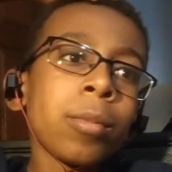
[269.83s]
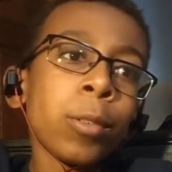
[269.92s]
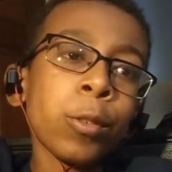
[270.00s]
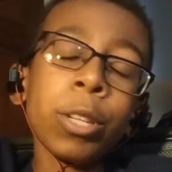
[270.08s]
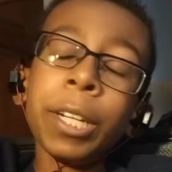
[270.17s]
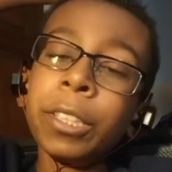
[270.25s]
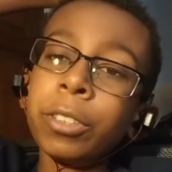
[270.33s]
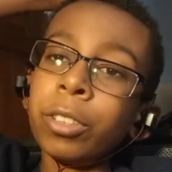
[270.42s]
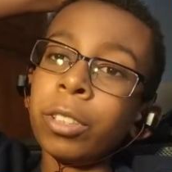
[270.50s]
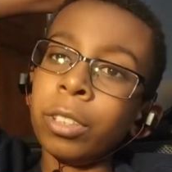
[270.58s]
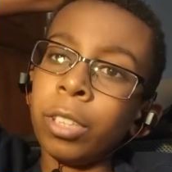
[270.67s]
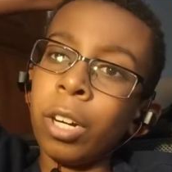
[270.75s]
If you answered
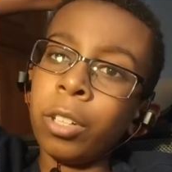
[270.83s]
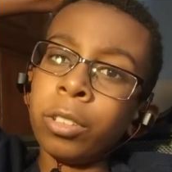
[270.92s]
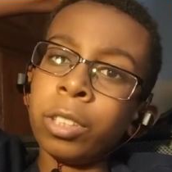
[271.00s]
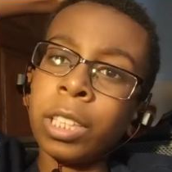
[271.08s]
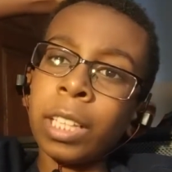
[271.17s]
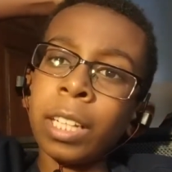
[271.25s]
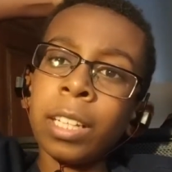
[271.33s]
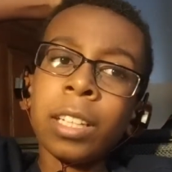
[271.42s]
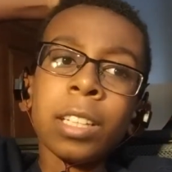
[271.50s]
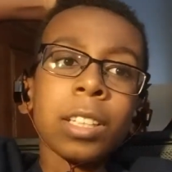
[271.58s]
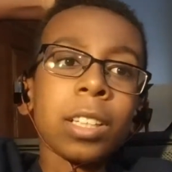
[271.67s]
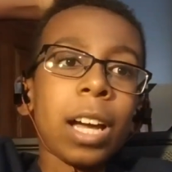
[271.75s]
no to the
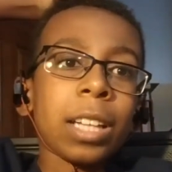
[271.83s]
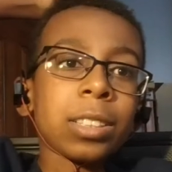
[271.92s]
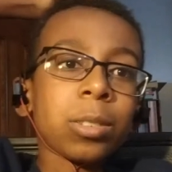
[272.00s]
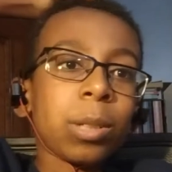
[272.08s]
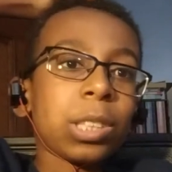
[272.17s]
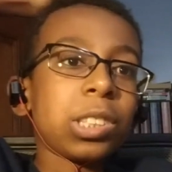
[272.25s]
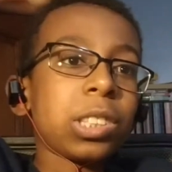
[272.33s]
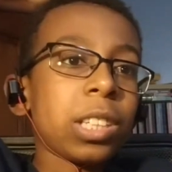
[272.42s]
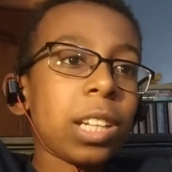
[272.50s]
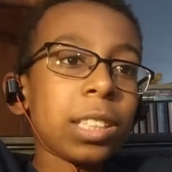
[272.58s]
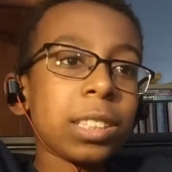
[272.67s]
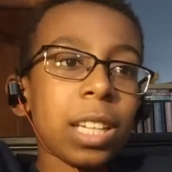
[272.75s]
last question
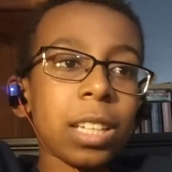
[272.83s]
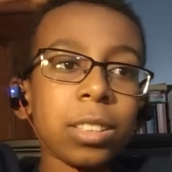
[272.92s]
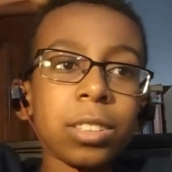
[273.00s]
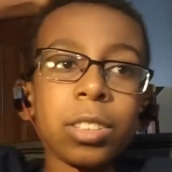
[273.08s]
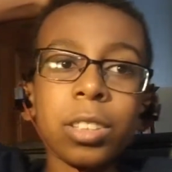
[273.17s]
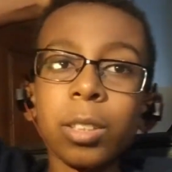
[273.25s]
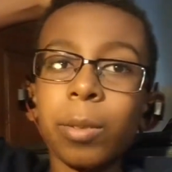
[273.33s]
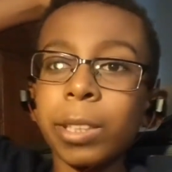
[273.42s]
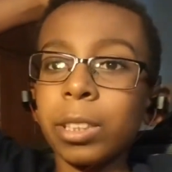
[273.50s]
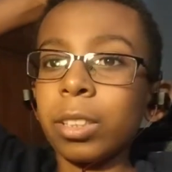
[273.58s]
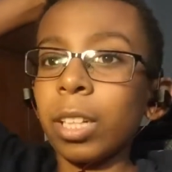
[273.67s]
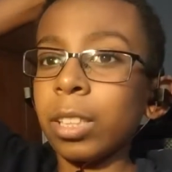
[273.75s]
the
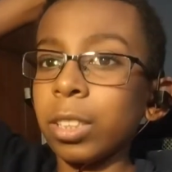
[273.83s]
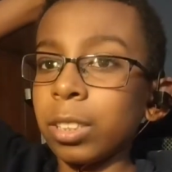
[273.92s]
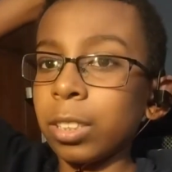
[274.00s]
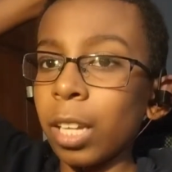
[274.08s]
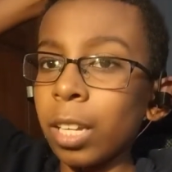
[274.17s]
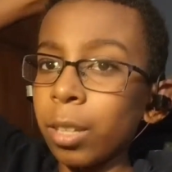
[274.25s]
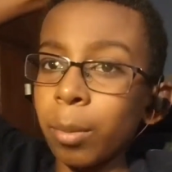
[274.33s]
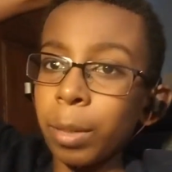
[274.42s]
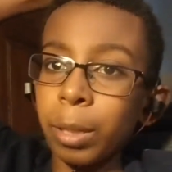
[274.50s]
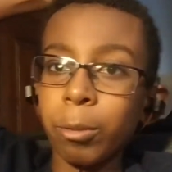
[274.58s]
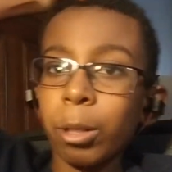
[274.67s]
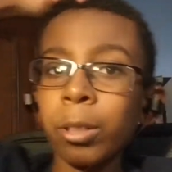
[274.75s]
question I just said, the
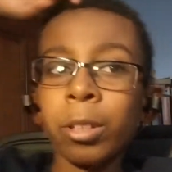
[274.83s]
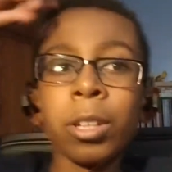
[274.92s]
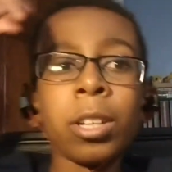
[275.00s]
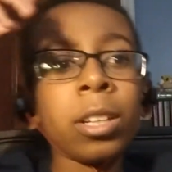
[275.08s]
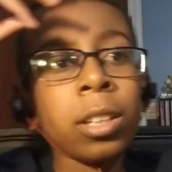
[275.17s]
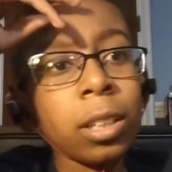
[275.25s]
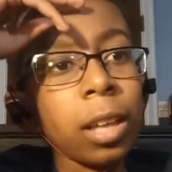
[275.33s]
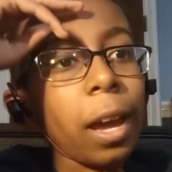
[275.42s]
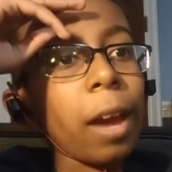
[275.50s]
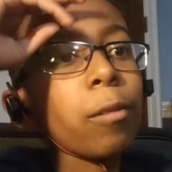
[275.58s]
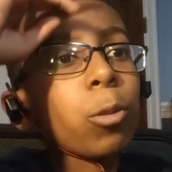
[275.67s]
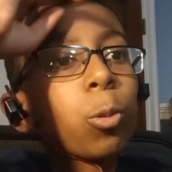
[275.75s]
main one, I
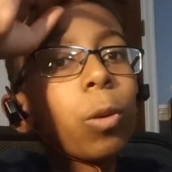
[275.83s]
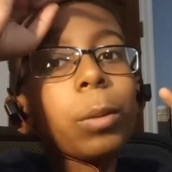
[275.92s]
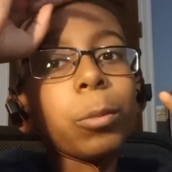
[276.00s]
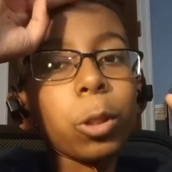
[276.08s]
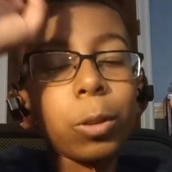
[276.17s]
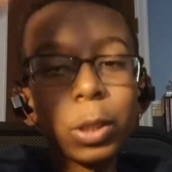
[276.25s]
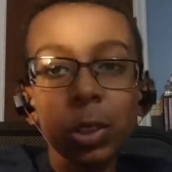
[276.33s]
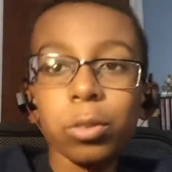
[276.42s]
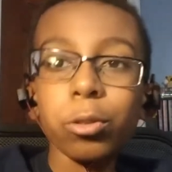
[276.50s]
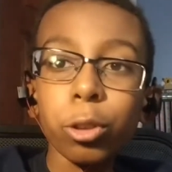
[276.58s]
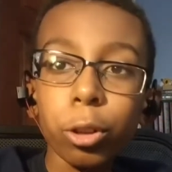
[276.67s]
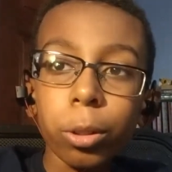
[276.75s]
have one more question
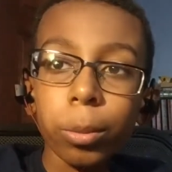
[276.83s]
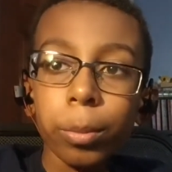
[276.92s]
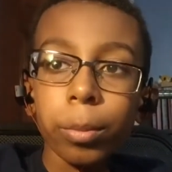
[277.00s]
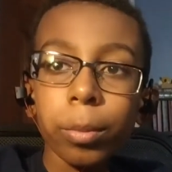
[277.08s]
for you.